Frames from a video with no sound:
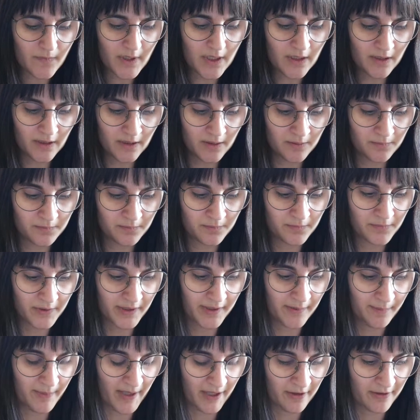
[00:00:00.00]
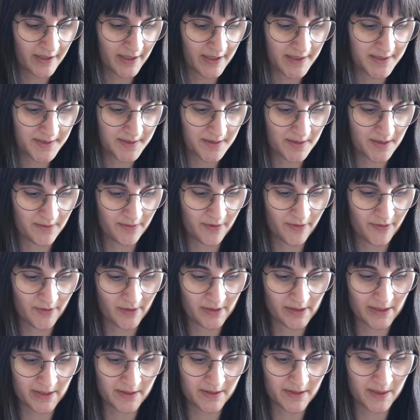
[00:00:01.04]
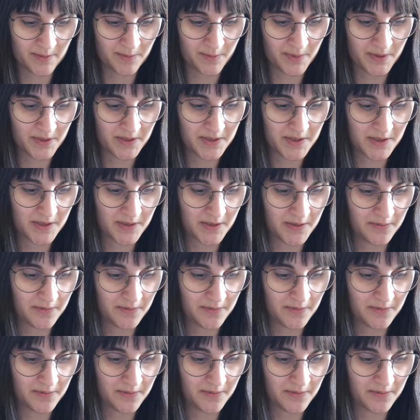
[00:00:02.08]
with Paradise and everything like that. But